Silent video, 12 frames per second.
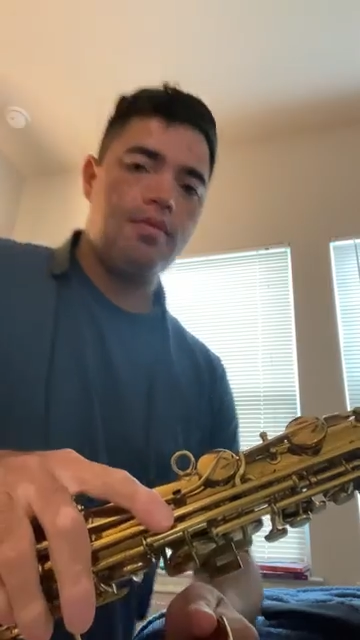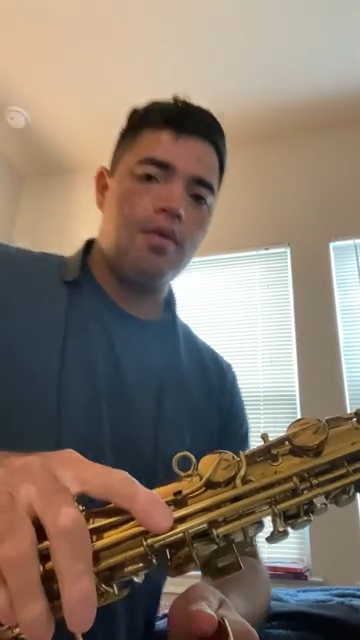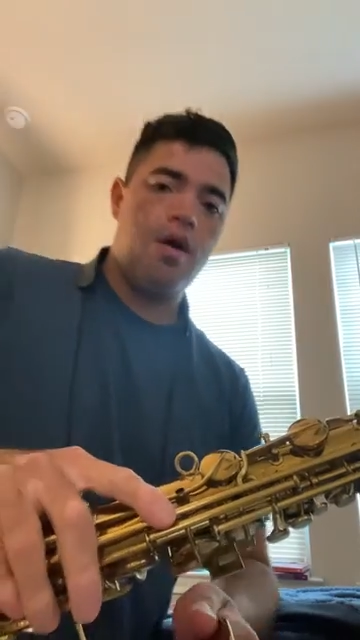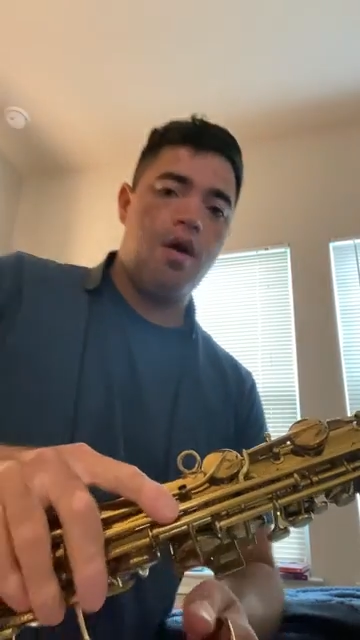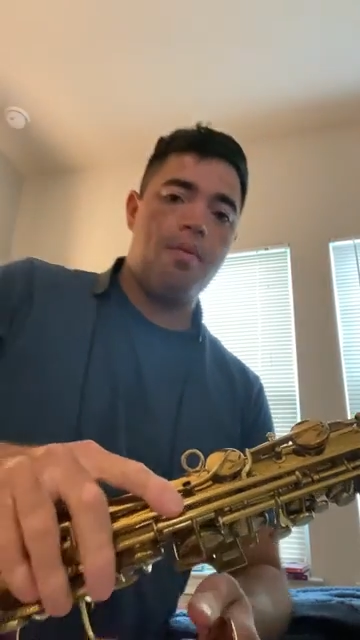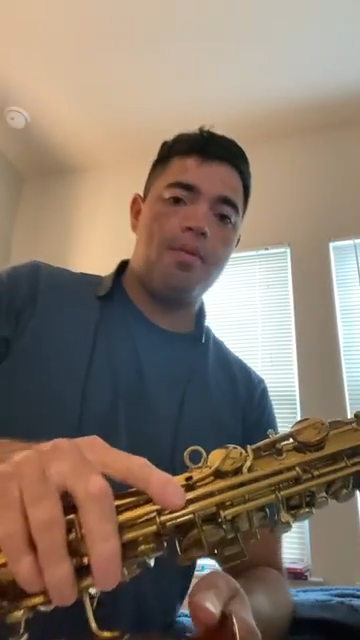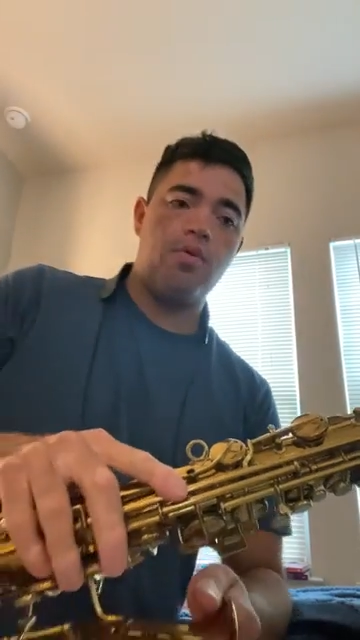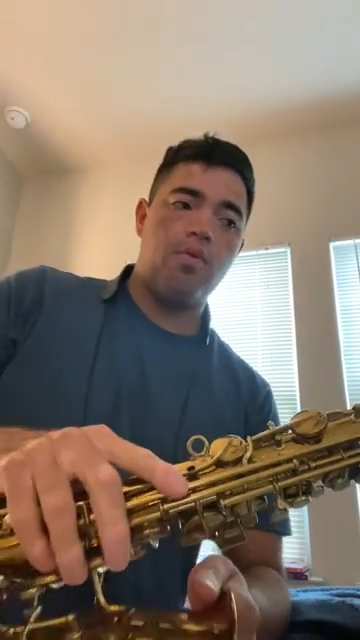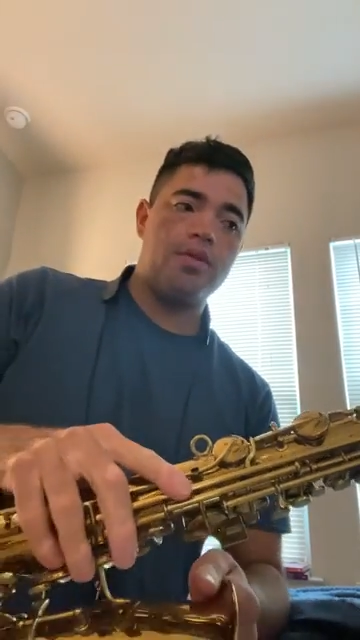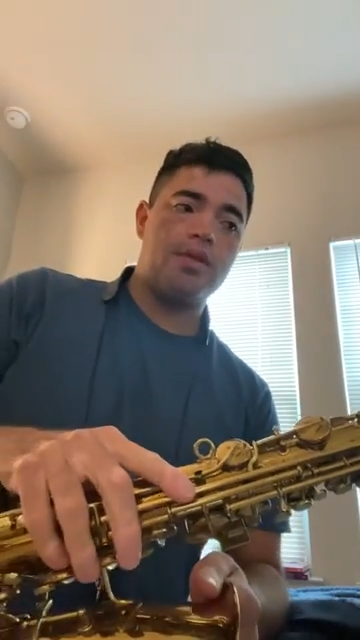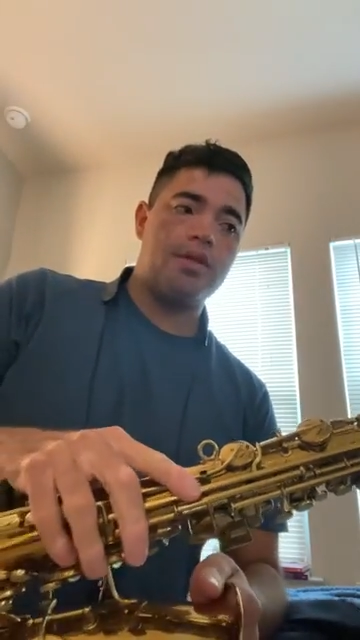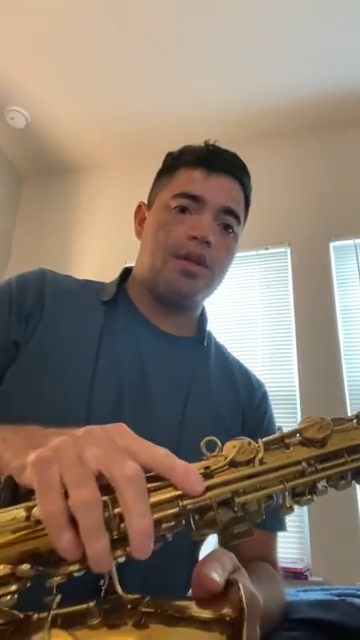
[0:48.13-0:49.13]
Um, and
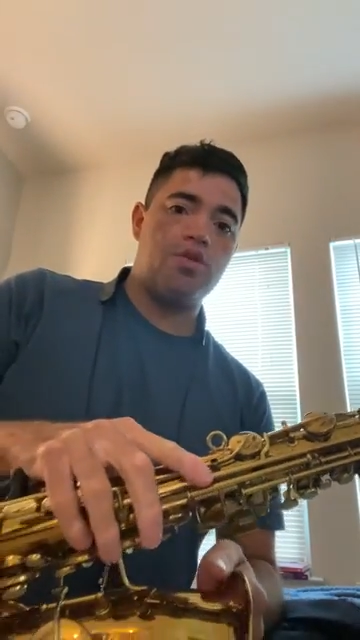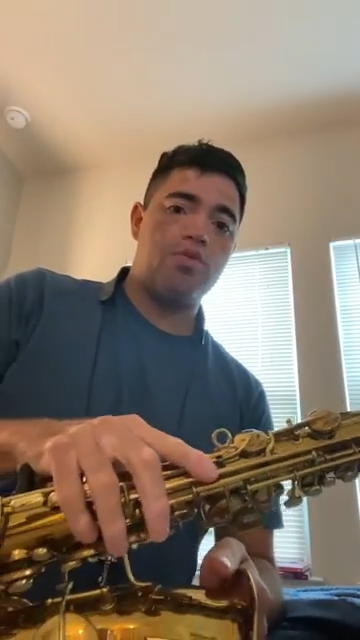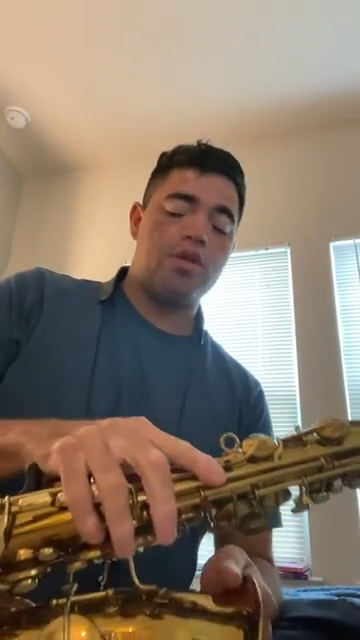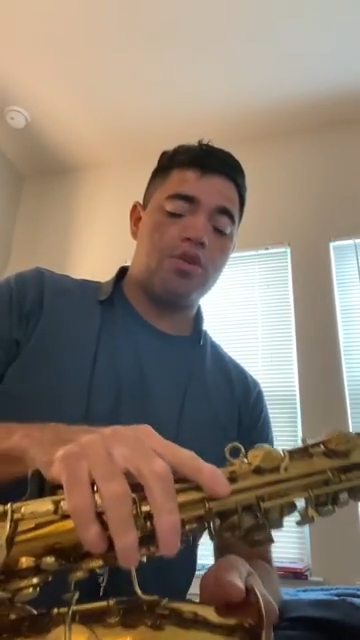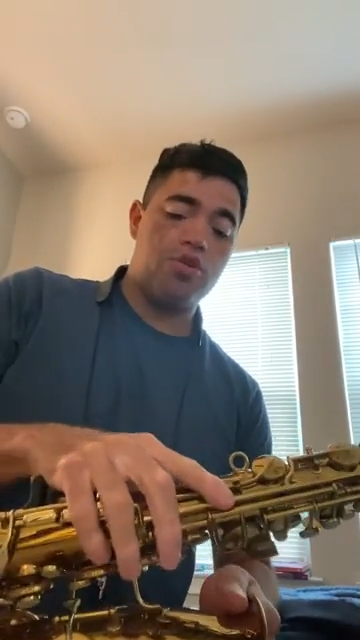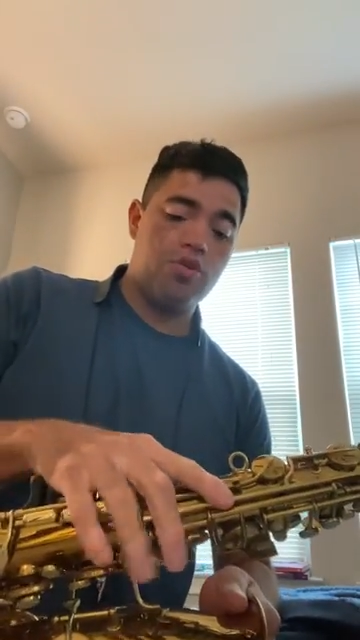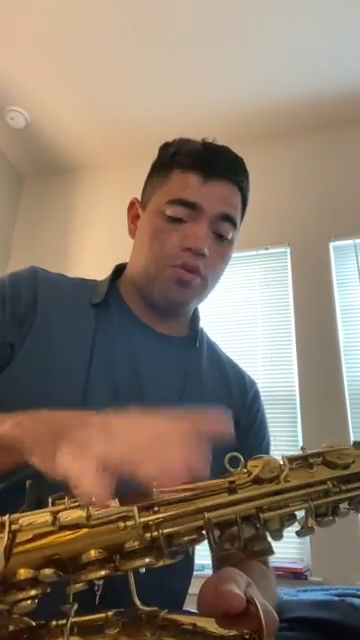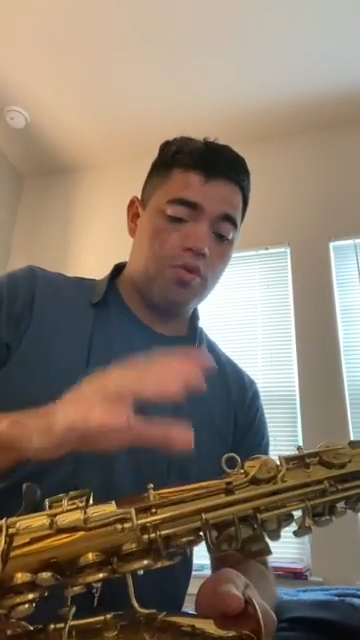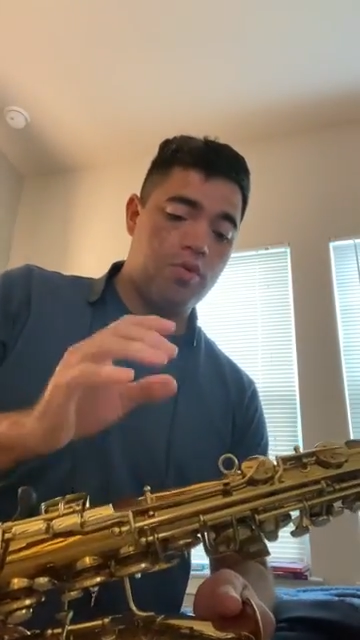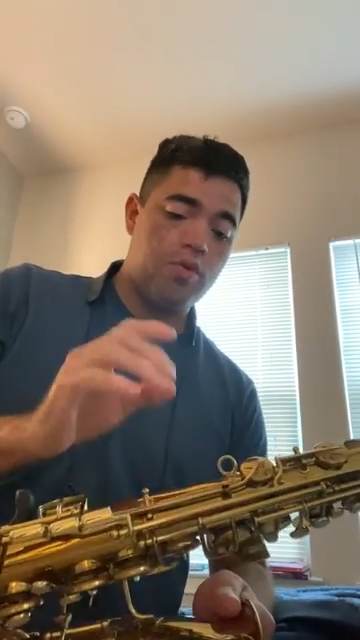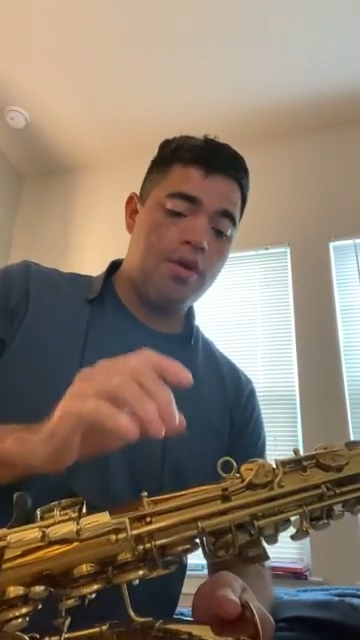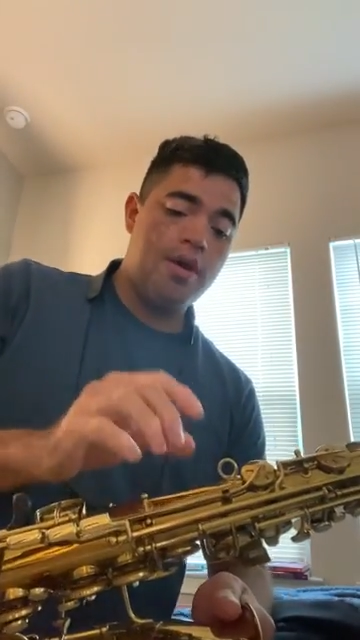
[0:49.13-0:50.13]
one thing that you can
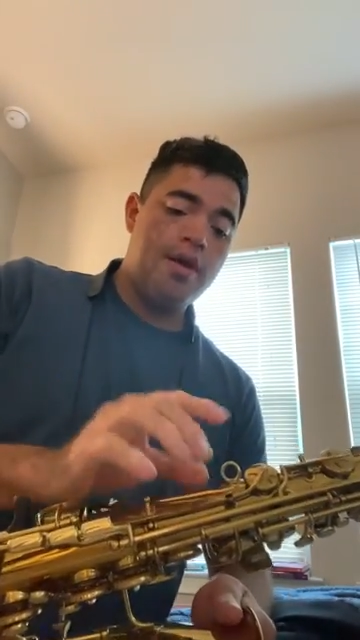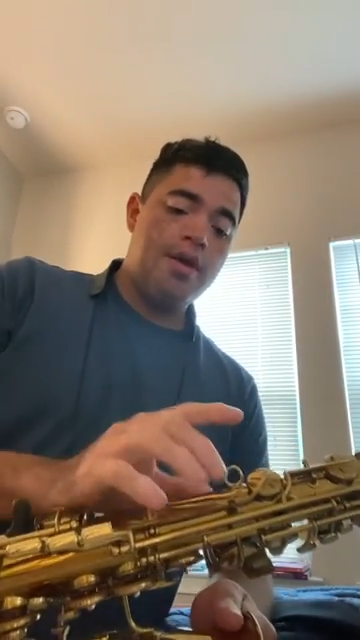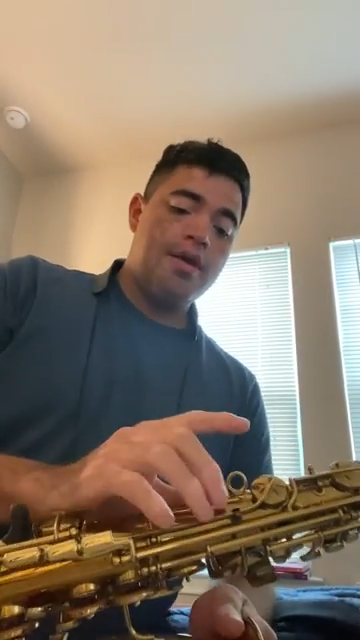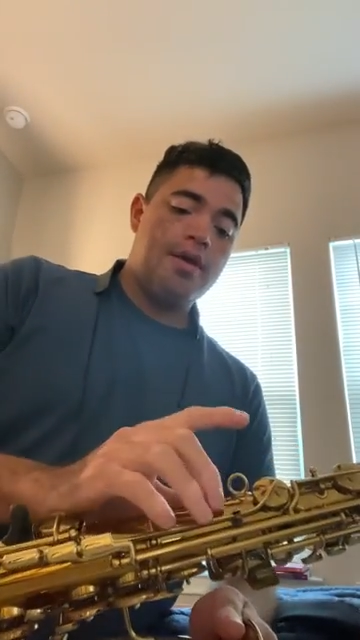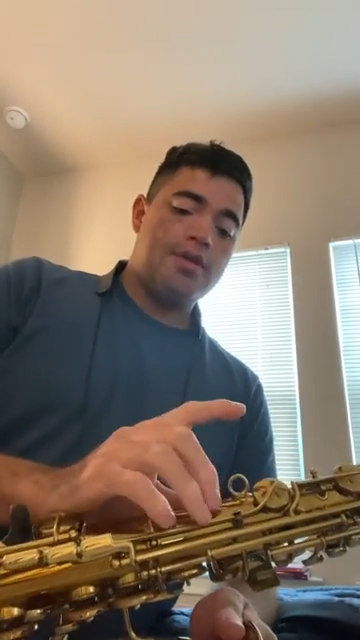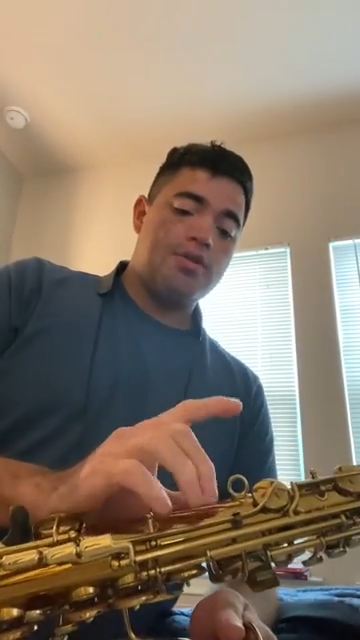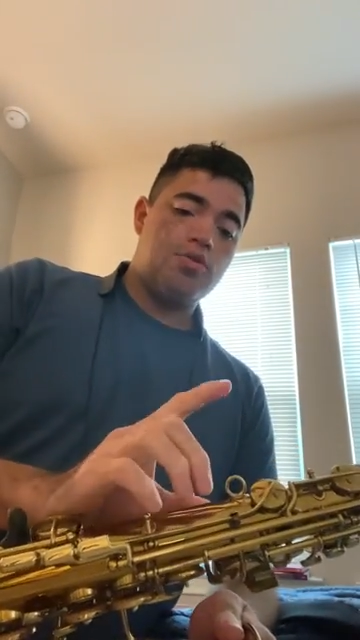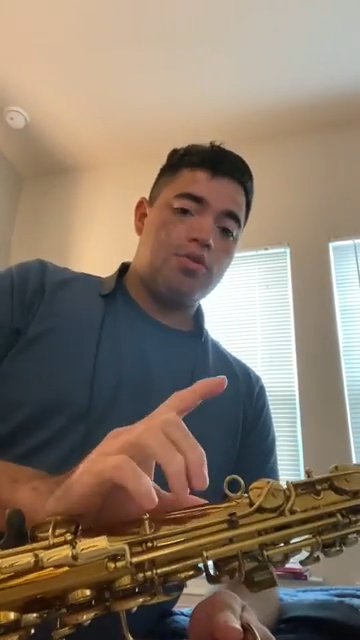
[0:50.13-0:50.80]
do is